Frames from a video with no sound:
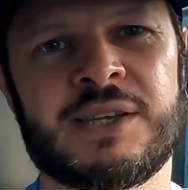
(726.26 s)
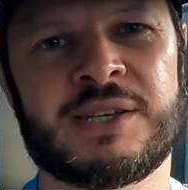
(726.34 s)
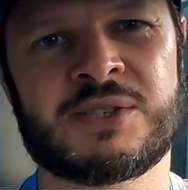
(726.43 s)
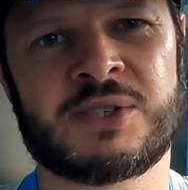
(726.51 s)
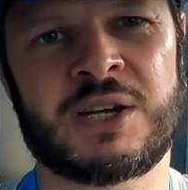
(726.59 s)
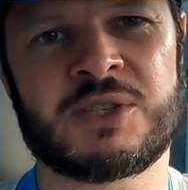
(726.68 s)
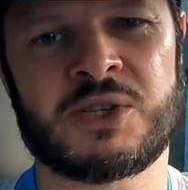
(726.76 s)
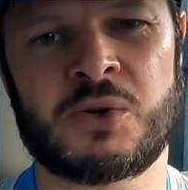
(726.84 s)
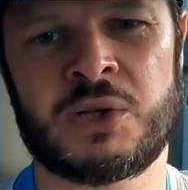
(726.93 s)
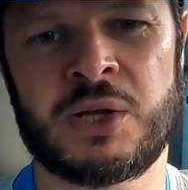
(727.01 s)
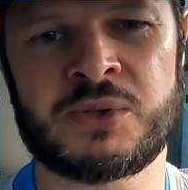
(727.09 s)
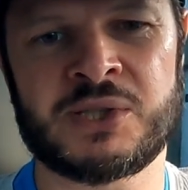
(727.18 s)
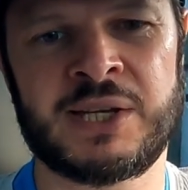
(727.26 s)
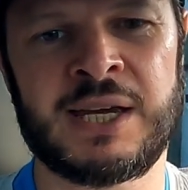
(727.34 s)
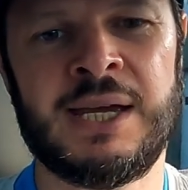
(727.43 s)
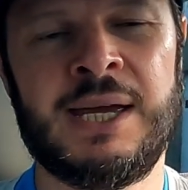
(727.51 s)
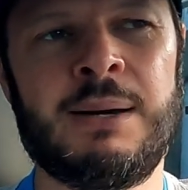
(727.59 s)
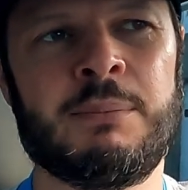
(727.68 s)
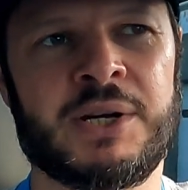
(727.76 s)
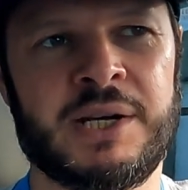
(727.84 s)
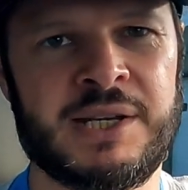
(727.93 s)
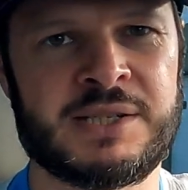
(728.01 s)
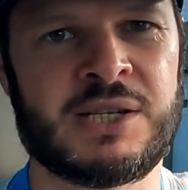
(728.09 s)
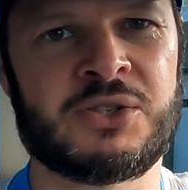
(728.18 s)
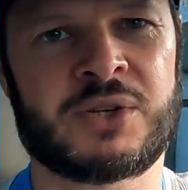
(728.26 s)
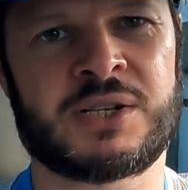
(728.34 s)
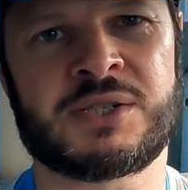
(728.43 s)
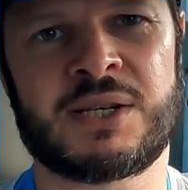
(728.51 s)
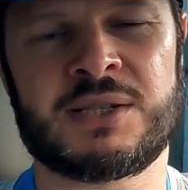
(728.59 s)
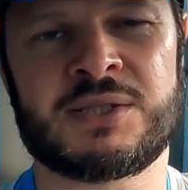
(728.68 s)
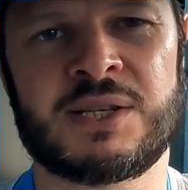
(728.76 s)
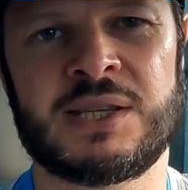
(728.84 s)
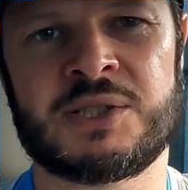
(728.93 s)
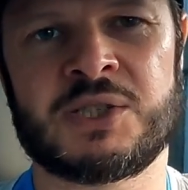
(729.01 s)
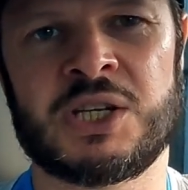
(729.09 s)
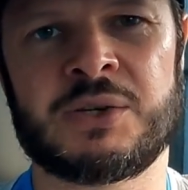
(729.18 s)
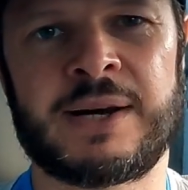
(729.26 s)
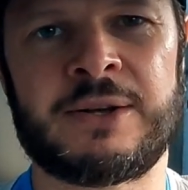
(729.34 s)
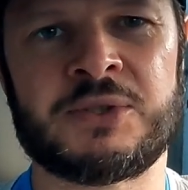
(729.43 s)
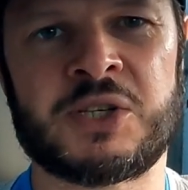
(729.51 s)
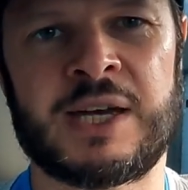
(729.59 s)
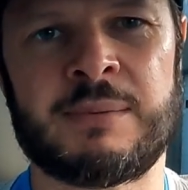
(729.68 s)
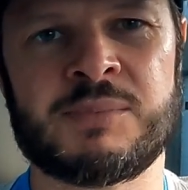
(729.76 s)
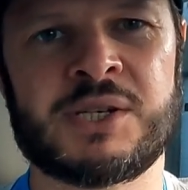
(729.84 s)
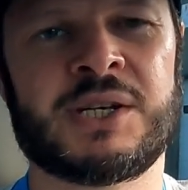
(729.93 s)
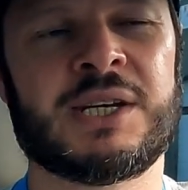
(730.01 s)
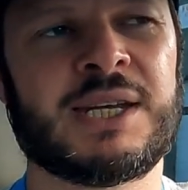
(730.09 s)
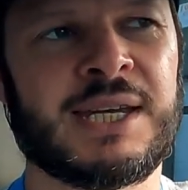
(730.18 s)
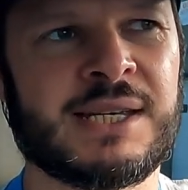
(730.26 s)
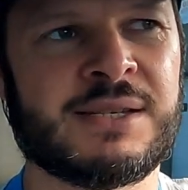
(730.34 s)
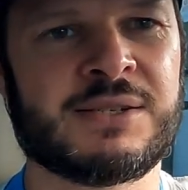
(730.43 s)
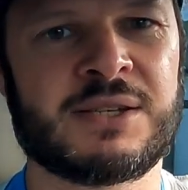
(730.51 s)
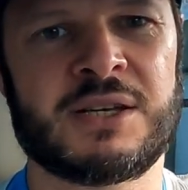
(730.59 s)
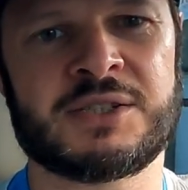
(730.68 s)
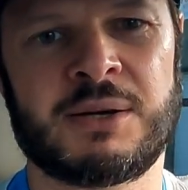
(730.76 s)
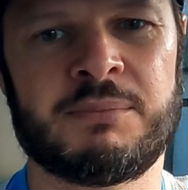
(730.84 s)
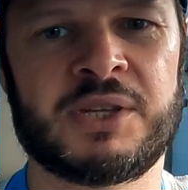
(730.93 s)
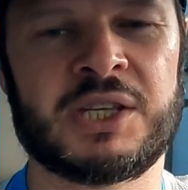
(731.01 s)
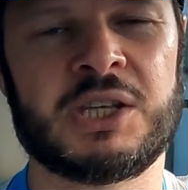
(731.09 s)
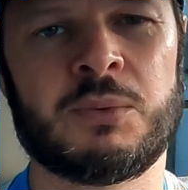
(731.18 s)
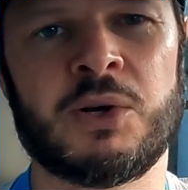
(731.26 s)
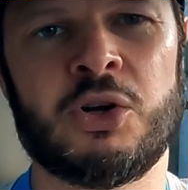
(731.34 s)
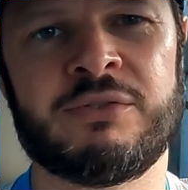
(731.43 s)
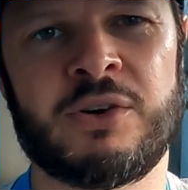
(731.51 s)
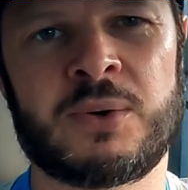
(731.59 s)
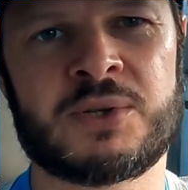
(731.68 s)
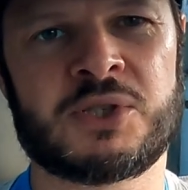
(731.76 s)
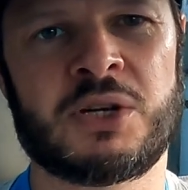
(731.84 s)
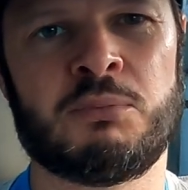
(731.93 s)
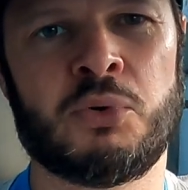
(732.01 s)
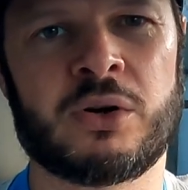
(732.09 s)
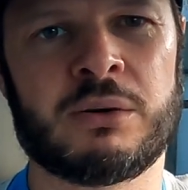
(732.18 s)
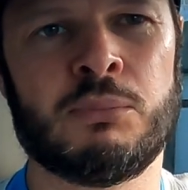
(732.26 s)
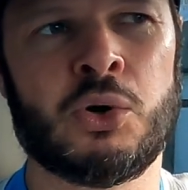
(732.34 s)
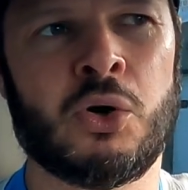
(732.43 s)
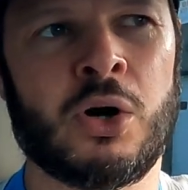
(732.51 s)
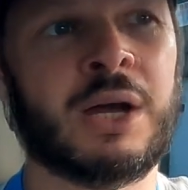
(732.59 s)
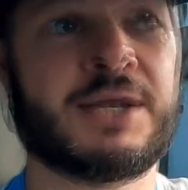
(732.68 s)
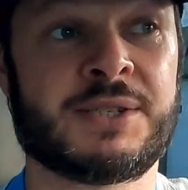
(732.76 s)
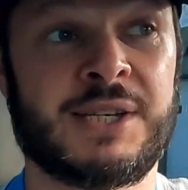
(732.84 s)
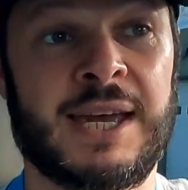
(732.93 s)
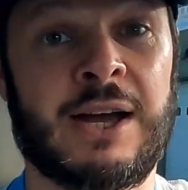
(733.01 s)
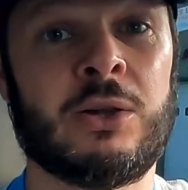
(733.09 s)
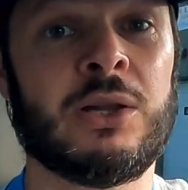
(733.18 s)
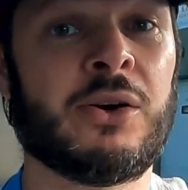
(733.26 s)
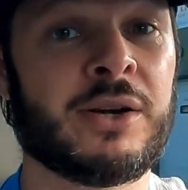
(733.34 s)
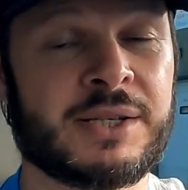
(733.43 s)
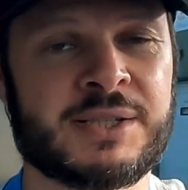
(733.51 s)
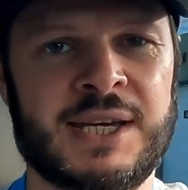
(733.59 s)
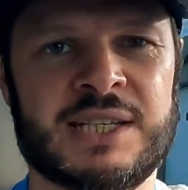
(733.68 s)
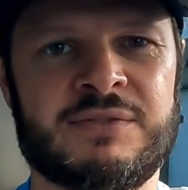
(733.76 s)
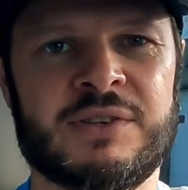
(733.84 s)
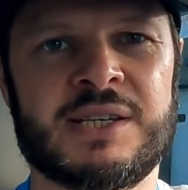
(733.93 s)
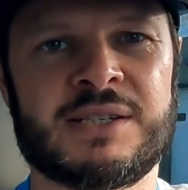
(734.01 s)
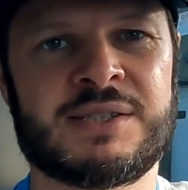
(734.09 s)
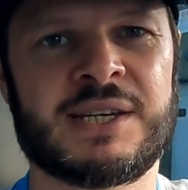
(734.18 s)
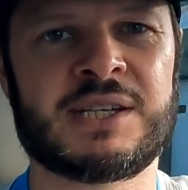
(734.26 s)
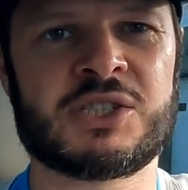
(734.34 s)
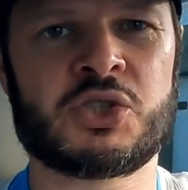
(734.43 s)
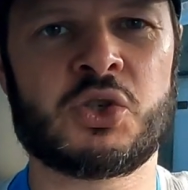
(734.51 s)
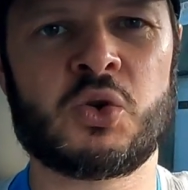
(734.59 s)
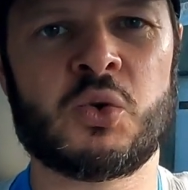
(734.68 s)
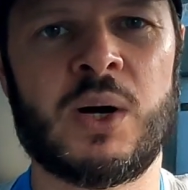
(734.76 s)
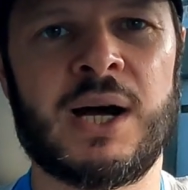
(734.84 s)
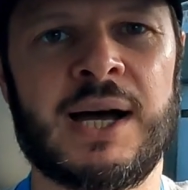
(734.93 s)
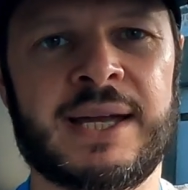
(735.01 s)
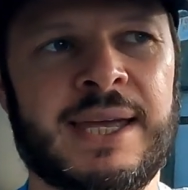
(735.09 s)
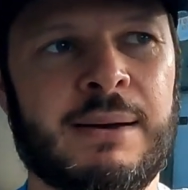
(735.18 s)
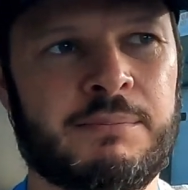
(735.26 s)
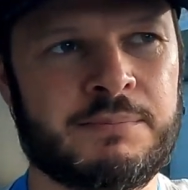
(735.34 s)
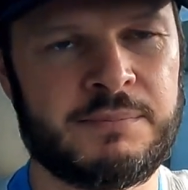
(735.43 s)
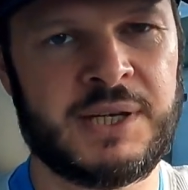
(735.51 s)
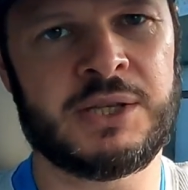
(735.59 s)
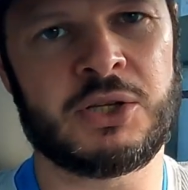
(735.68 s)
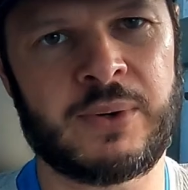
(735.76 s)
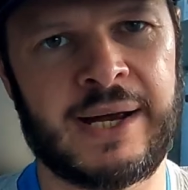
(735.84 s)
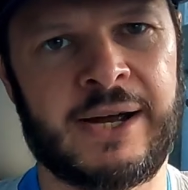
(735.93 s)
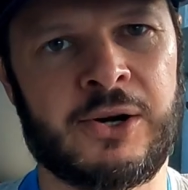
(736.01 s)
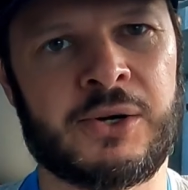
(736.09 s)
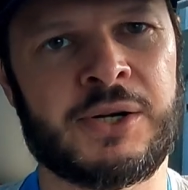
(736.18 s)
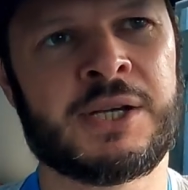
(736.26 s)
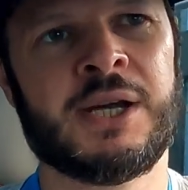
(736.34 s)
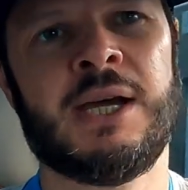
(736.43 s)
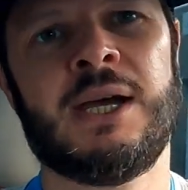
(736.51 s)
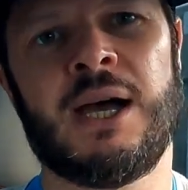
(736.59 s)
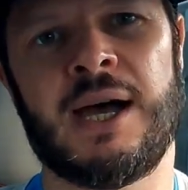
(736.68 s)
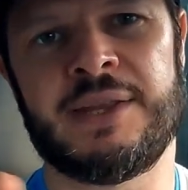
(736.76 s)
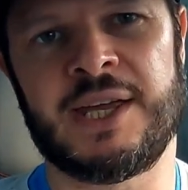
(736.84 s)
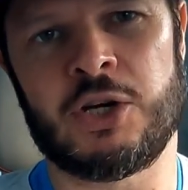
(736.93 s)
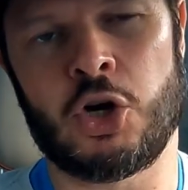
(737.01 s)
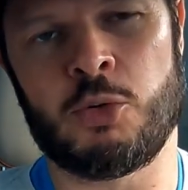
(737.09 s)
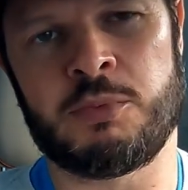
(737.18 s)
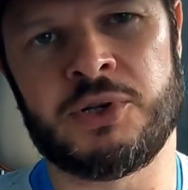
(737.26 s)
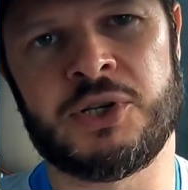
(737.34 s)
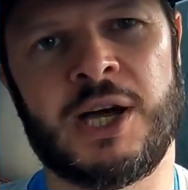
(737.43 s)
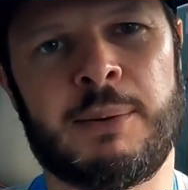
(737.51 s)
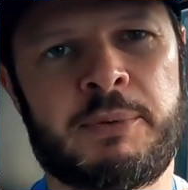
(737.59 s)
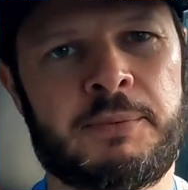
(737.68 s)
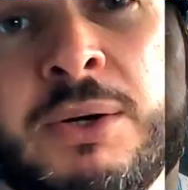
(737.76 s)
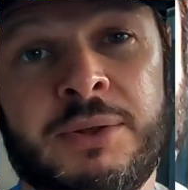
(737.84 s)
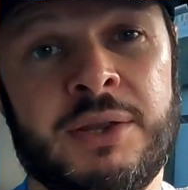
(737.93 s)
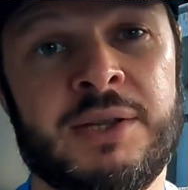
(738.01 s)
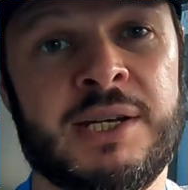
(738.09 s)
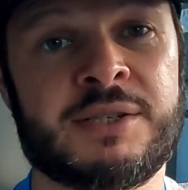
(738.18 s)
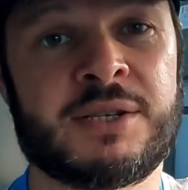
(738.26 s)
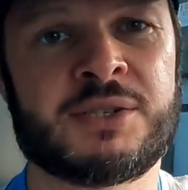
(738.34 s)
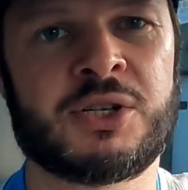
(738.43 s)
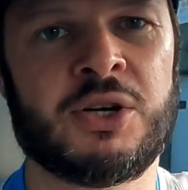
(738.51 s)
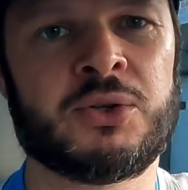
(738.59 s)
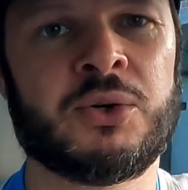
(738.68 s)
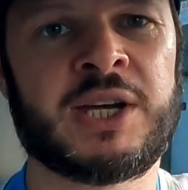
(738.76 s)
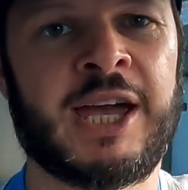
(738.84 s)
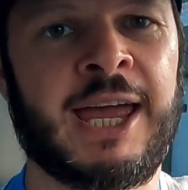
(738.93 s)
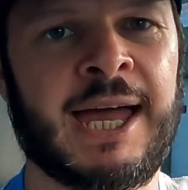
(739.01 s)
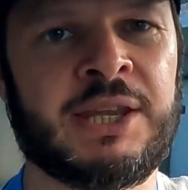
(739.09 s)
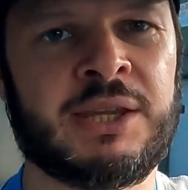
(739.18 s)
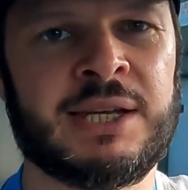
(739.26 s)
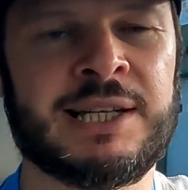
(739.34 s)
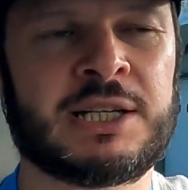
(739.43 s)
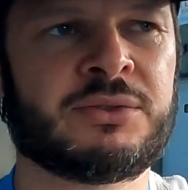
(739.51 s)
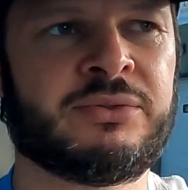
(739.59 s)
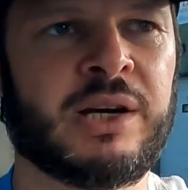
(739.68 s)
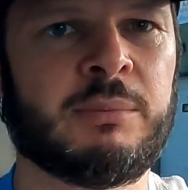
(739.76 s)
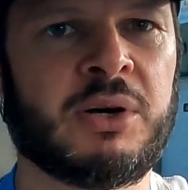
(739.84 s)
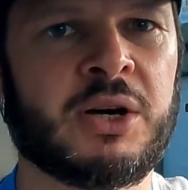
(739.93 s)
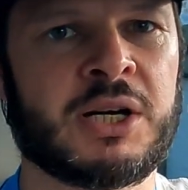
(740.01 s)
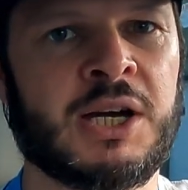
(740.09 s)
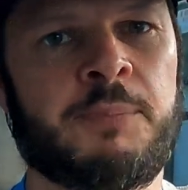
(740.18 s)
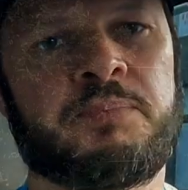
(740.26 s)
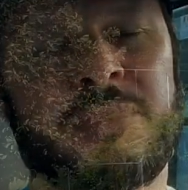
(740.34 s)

at this site so closely. But it is interesting to see the turnaround times, and it is something that we'll focus on more and more to see how long it takes for these things to uh, get in the ground and then opened up. So both of these, the Circle K and the Electrify America,